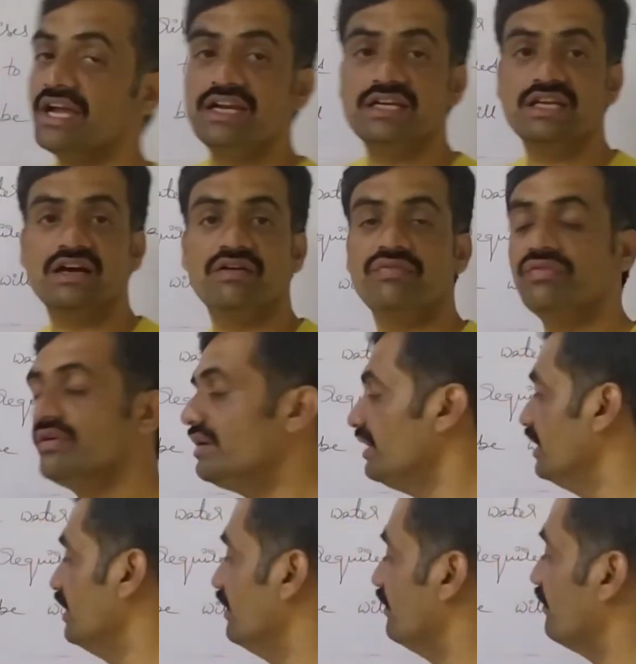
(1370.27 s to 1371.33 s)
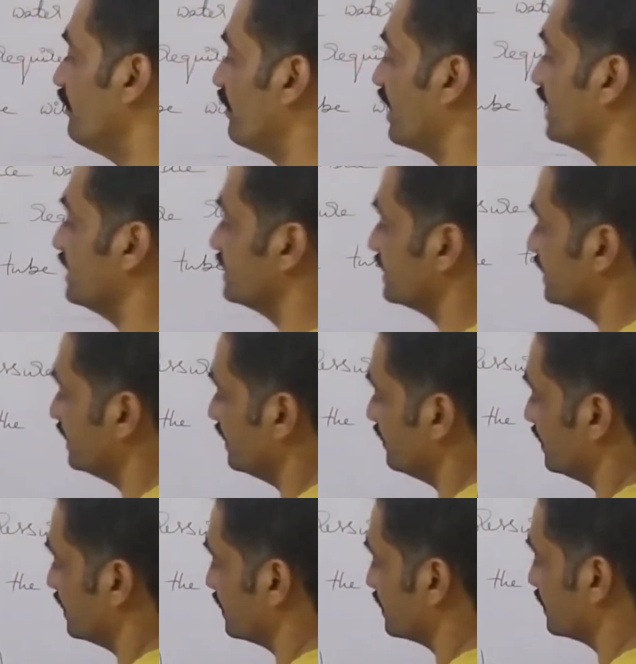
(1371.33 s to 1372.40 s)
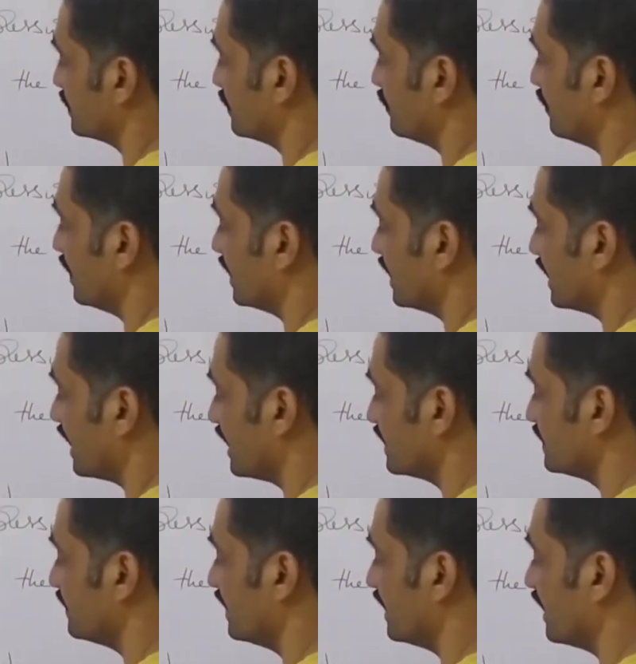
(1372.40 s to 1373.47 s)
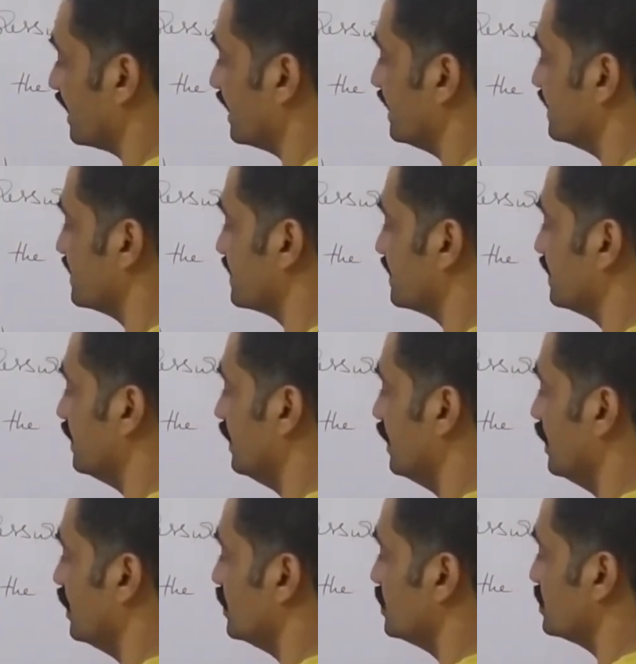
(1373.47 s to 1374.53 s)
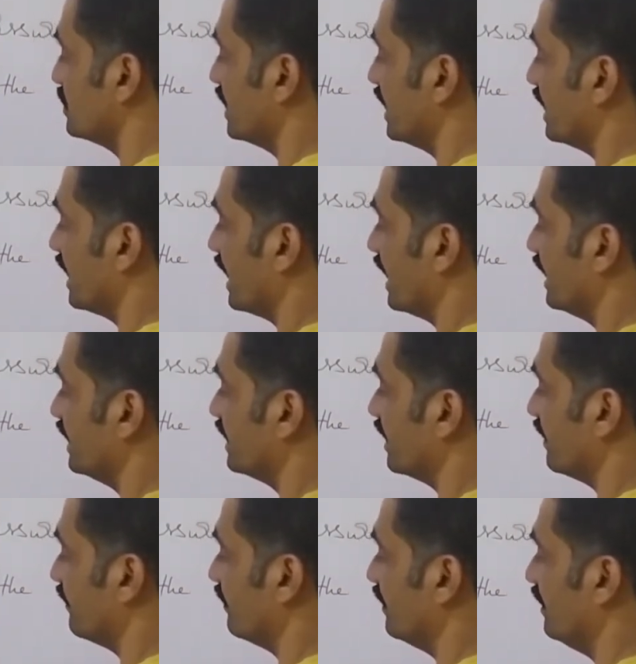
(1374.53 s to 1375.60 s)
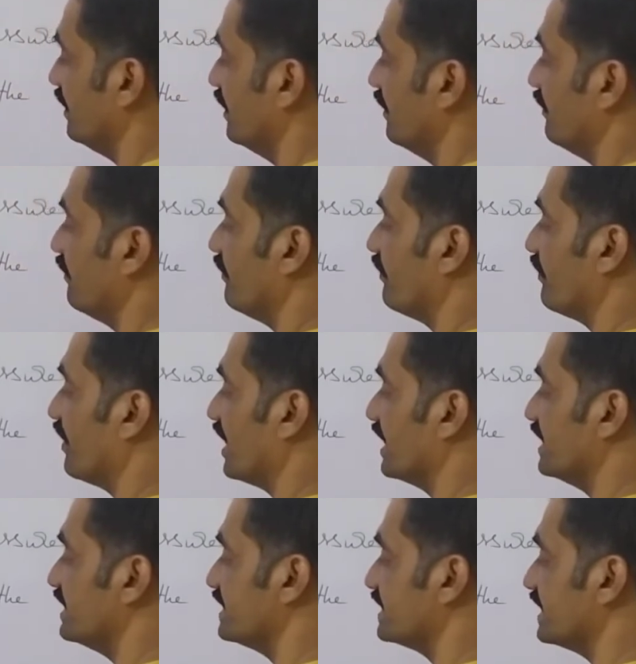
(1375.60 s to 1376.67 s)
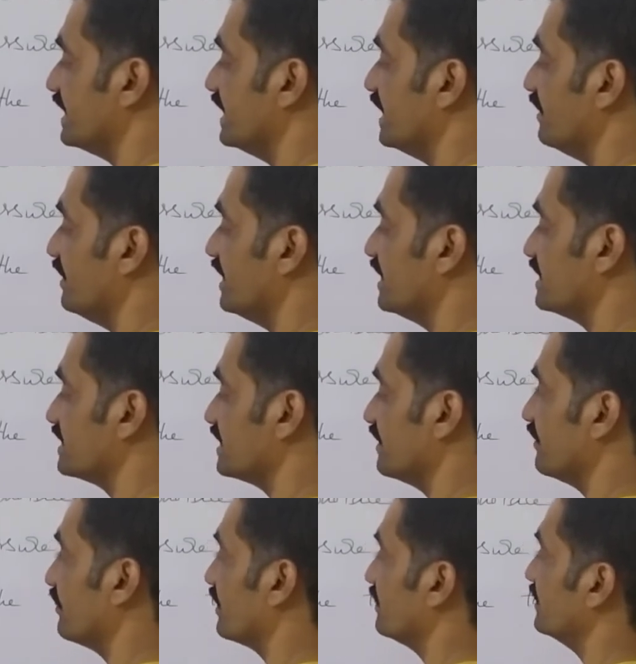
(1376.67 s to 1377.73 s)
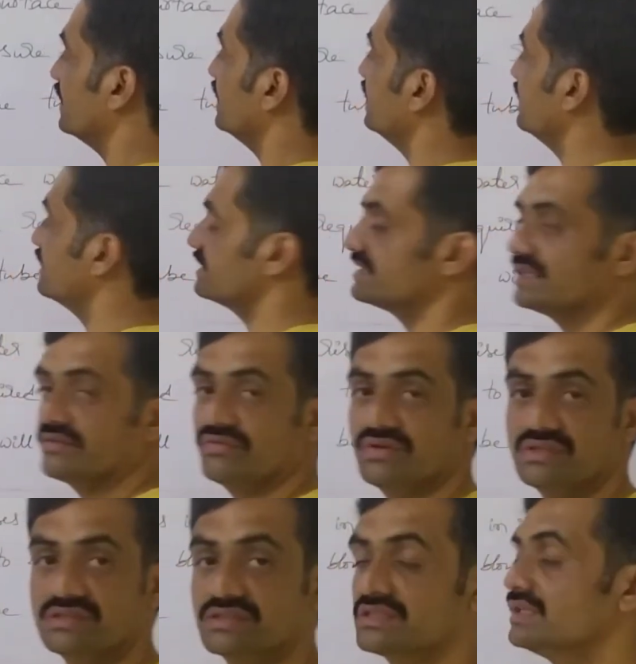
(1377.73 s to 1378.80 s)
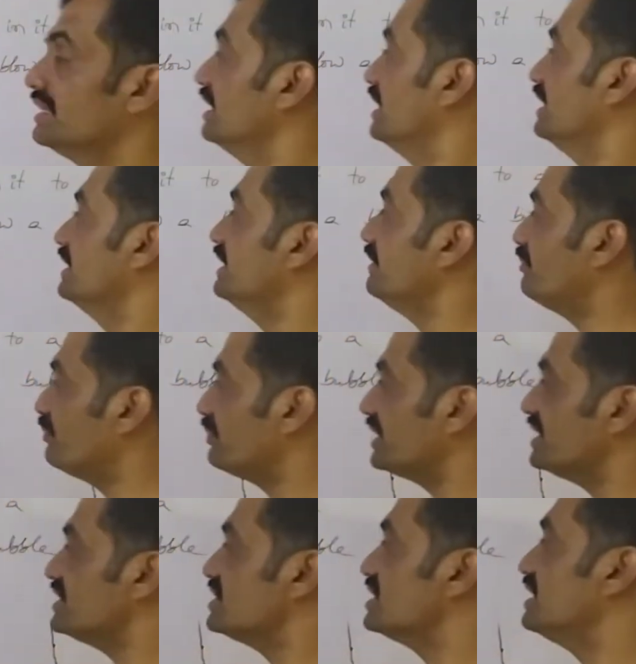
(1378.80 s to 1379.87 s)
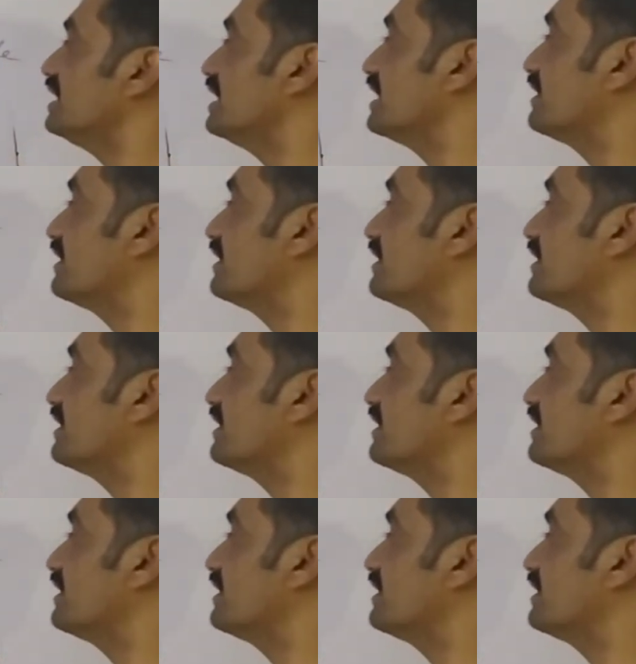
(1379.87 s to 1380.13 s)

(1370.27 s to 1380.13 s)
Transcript: height of 5 centimeters. So water has been raised to a height of 5 centimeters from the surface. The pressure